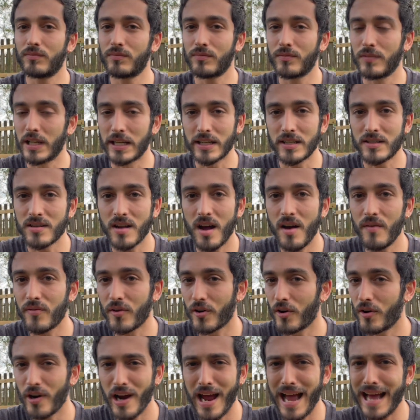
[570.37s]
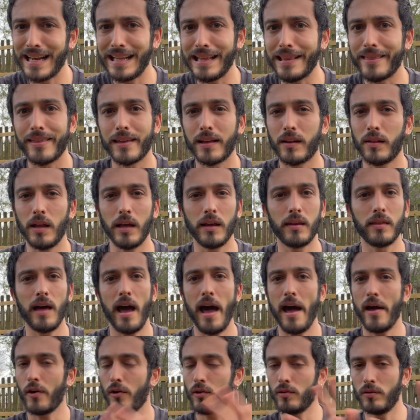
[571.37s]
like, suffer or anything like
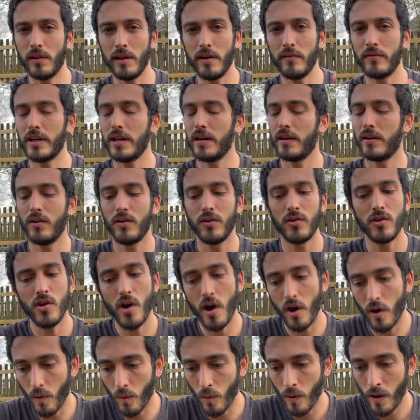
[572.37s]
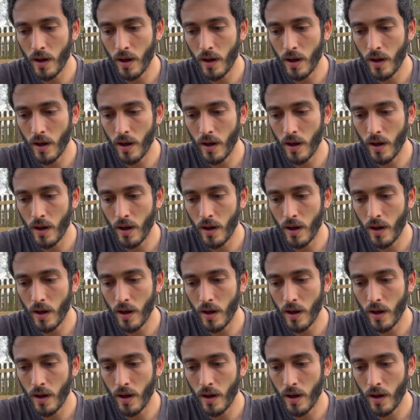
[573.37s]
that, or live in it, no.